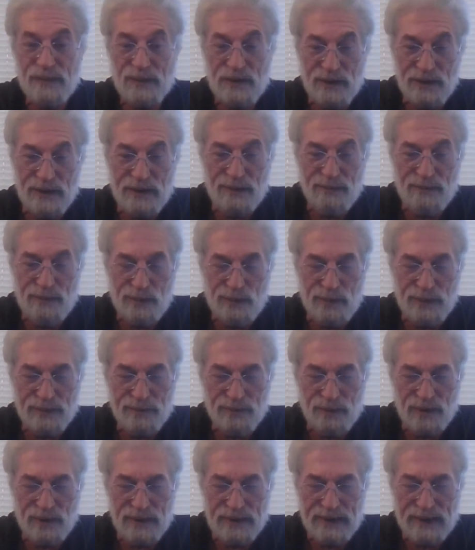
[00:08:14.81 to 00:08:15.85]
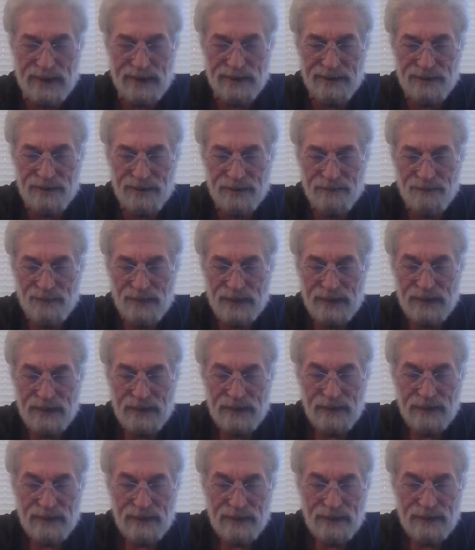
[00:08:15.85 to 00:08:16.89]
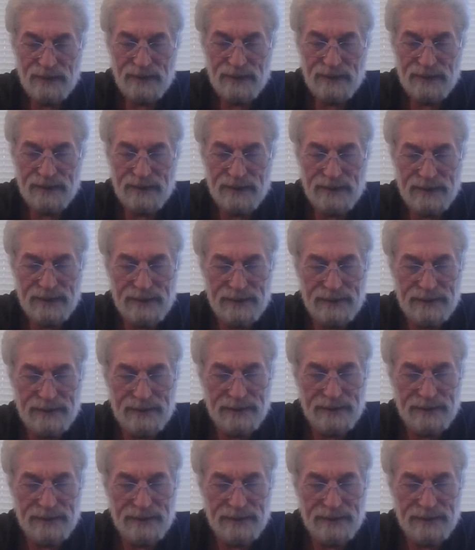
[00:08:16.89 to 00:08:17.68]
are helpful with bronchitis. And